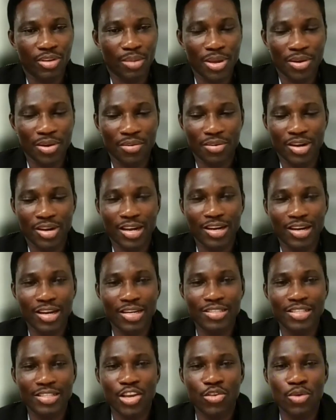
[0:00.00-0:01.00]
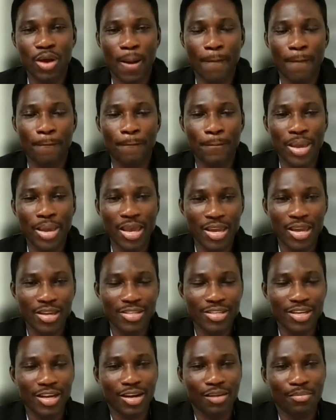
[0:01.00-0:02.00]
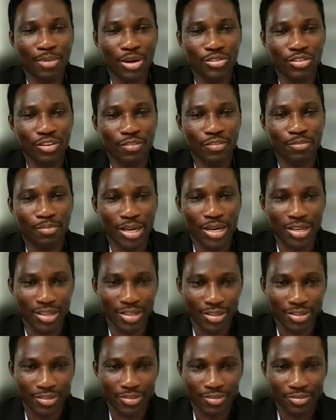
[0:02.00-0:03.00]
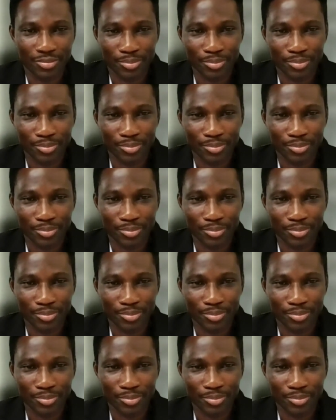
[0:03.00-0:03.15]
When you are made redundant and you are paid an amount of money,